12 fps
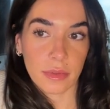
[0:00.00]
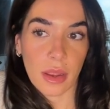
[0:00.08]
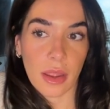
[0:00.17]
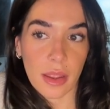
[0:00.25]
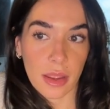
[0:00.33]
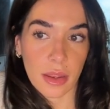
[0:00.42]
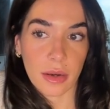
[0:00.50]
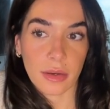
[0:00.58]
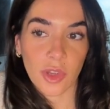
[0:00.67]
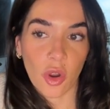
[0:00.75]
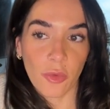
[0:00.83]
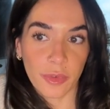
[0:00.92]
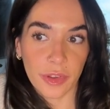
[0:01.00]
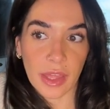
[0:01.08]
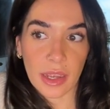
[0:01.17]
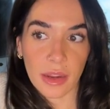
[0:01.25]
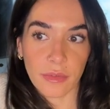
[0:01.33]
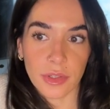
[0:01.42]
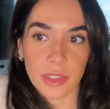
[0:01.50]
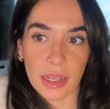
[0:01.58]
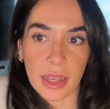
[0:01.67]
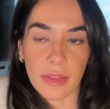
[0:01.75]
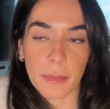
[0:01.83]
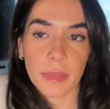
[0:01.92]
and hopefully that covers it.
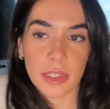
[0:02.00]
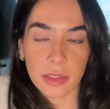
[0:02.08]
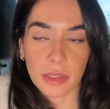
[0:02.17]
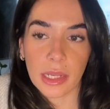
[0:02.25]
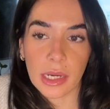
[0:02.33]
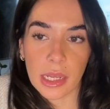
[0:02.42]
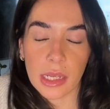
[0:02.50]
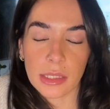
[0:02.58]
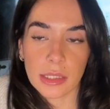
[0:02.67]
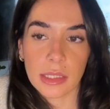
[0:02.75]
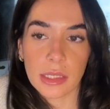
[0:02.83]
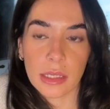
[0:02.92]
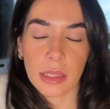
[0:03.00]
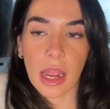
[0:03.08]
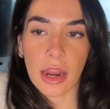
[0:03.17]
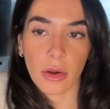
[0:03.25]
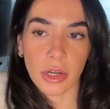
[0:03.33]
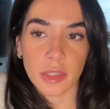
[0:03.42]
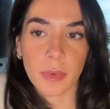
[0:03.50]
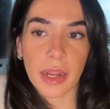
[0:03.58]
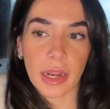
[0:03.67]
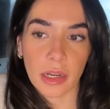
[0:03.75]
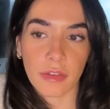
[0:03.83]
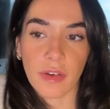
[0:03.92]
And then miscellaneous, I already spent
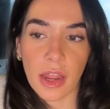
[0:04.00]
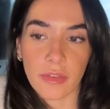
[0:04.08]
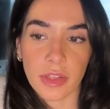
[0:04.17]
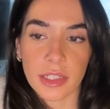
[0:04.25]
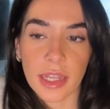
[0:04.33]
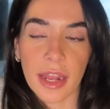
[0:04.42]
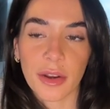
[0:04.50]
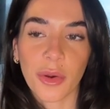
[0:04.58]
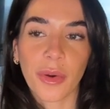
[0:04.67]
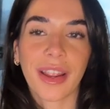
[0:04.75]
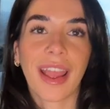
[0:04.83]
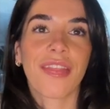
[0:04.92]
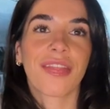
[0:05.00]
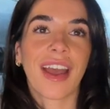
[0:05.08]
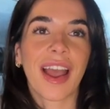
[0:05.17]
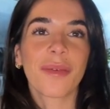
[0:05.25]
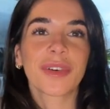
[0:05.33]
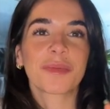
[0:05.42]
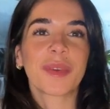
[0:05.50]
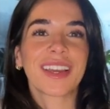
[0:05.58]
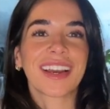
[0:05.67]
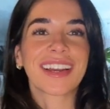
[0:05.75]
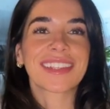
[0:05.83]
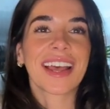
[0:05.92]
$85 in this category, and that was
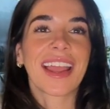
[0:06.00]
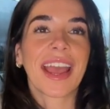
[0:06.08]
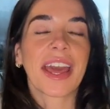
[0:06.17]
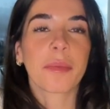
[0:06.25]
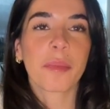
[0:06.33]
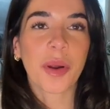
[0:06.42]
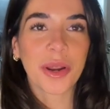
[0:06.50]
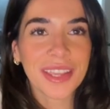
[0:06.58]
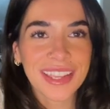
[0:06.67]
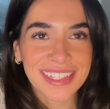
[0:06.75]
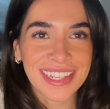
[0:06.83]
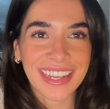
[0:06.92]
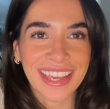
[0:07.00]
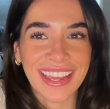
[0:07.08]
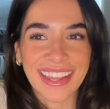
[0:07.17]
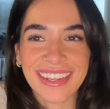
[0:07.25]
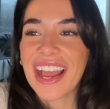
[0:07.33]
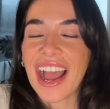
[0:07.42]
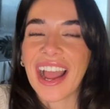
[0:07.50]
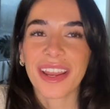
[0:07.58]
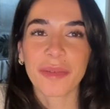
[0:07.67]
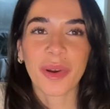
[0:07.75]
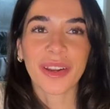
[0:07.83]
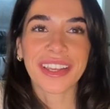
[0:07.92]
because I had a parking ticket. I had
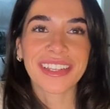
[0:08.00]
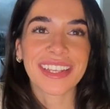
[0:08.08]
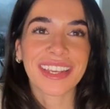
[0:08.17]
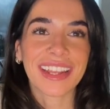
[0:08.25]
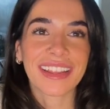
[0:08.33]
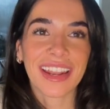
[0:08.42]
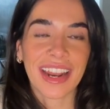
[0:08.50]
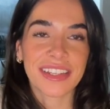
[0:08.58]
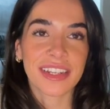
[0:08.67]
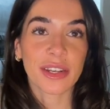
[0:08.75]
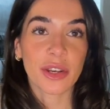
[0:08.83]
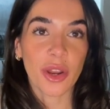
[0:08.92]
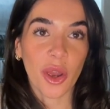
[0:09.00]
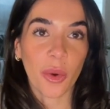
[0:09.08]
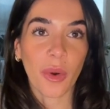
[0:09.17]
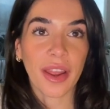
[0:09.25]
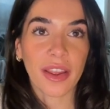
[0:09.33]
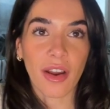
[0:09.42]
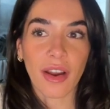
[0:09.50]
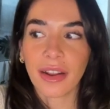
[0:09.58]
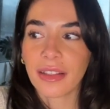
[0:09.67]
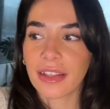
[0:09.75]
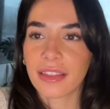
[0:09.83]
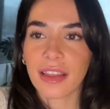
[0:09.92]
a parking ticket that I didn't know I got.
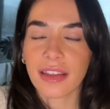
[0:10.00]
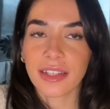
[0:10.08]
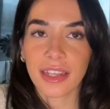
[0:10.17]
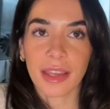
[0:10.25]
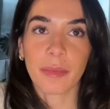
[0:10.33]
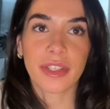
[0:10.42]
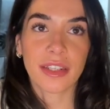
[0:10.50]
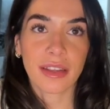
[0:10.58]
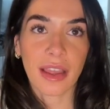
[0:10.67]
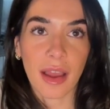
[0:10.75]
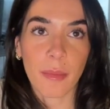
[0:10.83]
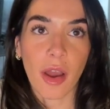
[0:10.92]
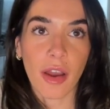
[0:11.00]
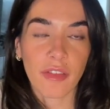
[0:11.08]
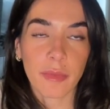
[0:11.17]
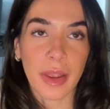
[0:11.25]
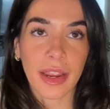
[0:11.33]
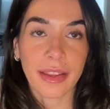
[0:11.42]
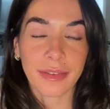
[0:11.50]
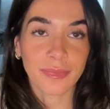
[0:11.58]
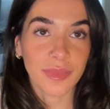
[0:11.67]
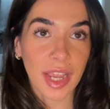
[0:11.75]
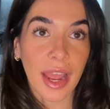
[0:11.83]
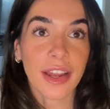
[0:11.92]
The ticket must have come off my
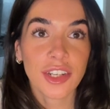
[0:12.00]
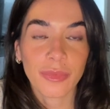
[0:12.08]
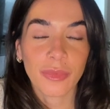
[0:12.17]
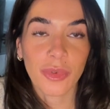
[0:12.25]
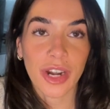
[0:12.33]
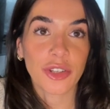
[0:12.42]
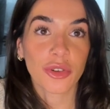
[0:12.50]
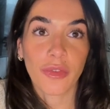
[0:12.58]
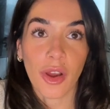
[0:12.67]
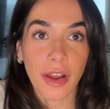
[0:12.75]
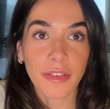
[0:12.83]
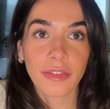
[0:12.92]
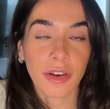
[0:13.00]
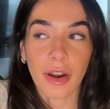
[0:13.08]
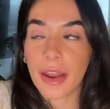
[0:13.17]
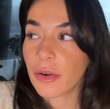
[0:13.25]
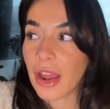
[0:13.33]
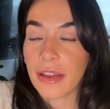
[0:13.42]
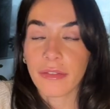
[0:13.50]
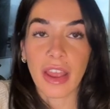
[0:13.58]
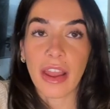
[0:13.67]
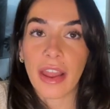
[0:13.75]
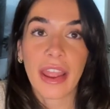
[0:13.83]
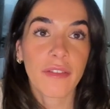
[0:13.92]
dash when I drove off, or I
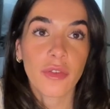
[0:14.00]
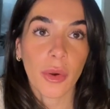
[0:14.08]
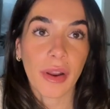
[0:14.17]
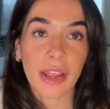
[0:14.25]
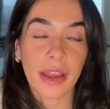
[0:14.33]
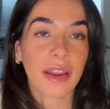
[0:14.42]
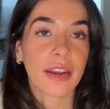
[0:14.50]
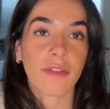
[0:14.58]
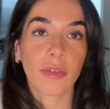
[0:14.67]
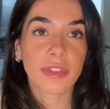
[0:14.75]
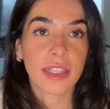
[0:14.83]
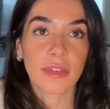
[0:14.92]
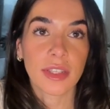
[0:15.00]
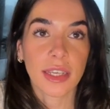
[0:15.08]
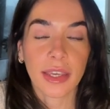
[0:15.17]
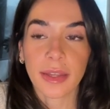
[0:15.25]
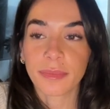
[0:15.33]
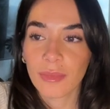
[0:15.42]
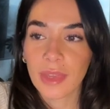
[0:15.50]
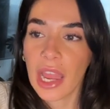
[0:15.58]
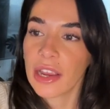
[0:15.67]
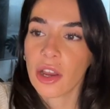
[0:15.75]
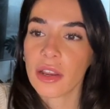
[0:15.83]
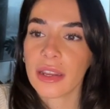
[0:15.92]
have no idea. I never received the ticket.
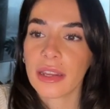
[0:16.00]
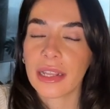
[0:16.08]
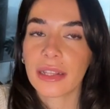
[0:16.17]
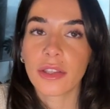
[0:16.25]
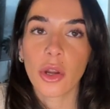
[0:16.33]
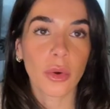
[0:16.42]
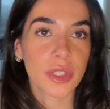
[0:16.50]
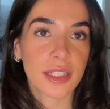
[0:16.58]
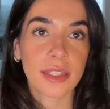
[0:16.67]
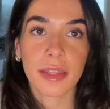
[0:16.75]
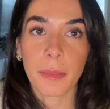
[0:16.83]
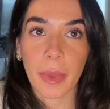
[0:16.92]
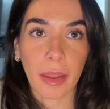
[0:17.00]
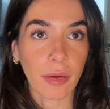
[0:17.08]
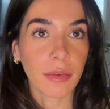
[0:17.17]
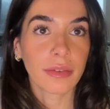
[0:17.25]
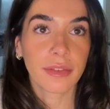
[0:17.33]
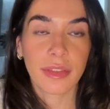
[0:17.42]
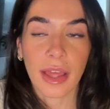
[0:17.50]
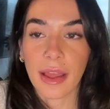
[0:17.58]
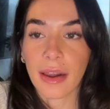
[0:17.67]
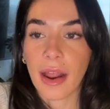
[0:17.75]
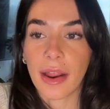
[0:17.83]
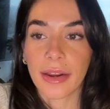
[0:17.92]
I got notices in the mail
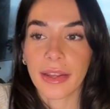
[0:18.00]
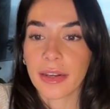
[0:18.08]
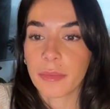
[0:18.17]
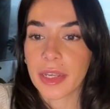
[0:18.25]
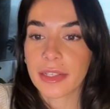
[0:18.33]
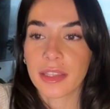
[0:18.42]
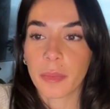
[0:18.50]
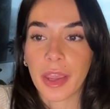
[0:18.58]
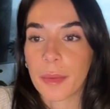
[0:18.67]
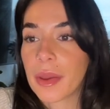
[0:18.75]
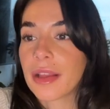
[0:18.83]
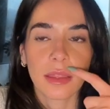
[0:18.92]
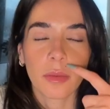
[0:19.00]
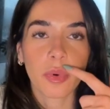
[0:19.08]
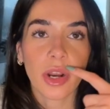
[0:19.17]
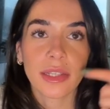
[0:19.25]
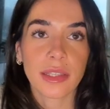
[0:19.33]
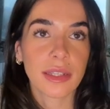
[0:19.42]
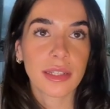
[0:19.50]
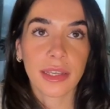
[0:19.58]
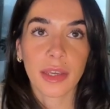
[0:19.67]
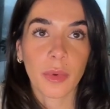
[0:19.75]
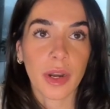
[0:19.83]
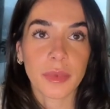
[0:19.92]
that I had missed the payment. The price of the
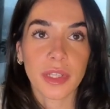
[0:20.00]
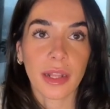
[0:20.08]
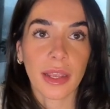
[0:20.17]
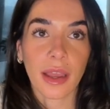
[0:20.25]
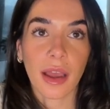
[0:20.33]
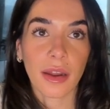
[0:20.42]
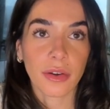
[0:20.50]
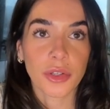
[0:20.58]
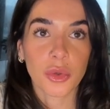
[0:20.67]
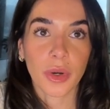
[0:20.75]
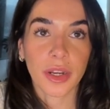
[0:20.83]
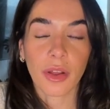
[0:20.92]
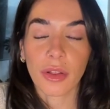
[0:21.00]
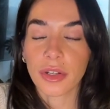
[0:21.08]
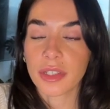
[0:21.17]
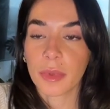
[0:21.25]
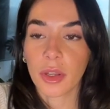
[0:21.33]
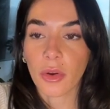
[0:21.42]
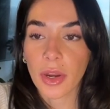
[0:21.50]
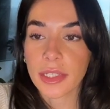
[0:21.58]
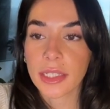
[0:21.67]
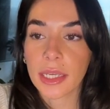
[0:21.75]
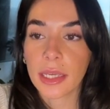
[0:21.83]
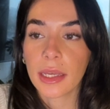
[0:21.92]
ticket went up to $120, something
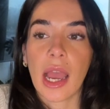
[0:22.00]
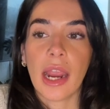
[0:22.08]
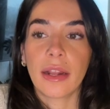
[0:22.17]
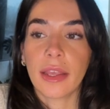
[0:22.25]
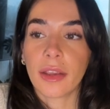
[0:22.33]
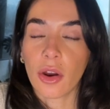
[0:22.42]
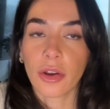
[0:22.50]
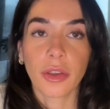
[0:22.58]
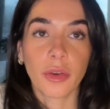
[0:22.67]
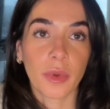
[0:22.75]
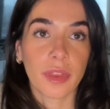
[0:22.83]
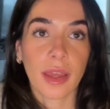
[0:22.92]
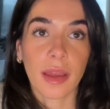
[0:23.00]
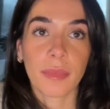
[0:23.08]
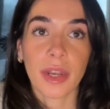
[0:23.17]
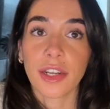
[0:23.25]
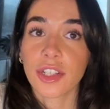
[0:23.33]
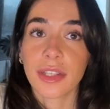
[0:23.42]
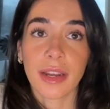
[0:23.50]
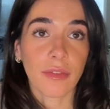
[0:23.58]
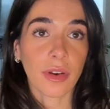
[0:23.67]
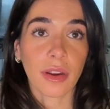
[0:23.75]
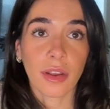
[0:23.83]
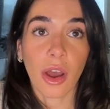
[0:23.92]
crazy. I argued with them that I just
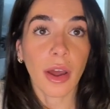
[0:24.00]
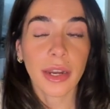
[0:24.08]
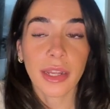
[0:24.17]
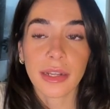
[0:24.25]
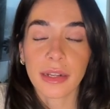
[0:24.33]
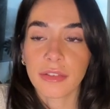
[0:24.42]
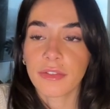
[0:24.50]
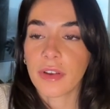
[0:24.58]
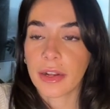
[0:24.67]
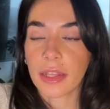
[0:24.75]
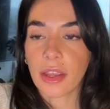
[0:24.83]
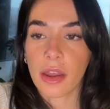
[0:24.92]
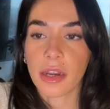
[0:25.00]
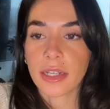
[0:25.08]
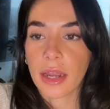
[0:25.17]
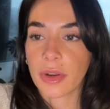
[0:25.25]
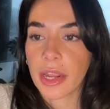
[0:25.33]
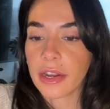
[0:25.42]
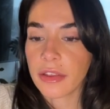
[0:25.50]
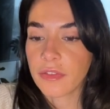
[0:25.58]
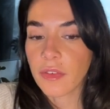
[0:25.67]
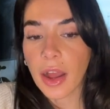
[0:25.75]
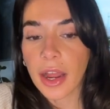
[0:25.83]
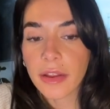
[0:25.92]
never got it, and finally got it down to
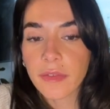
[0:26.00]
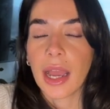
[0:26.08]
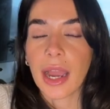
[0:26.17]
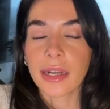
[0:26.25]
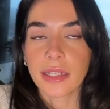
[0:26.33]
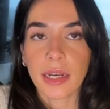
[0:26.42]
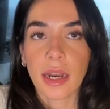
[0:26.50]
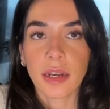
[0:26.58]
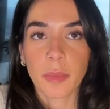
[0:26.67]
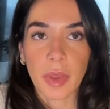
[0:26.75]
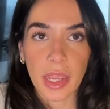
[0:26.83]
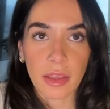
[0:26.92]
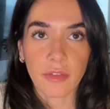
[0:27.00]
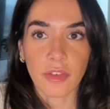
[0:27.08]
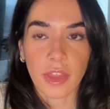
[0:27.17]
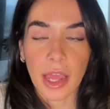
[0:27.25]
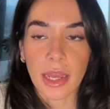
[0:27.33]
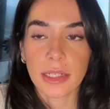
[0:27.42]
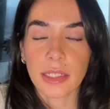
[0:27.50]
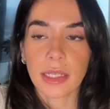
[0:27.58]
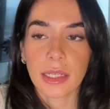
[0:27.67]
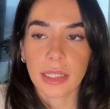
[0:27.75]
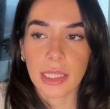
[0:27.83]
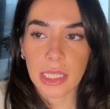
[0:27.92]
$85. I did end up paying for that
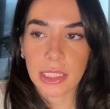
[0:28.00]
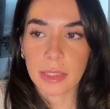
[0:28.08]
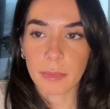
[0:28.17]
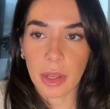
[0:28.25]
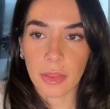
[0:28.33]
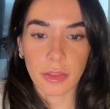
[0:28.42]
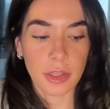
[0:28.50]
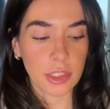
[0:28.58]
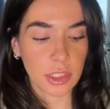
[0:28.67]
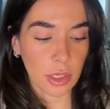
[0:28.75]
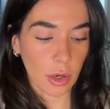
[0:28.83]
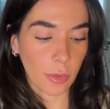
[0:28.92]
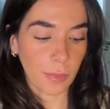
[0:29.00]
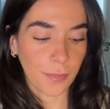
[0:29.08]
this month. So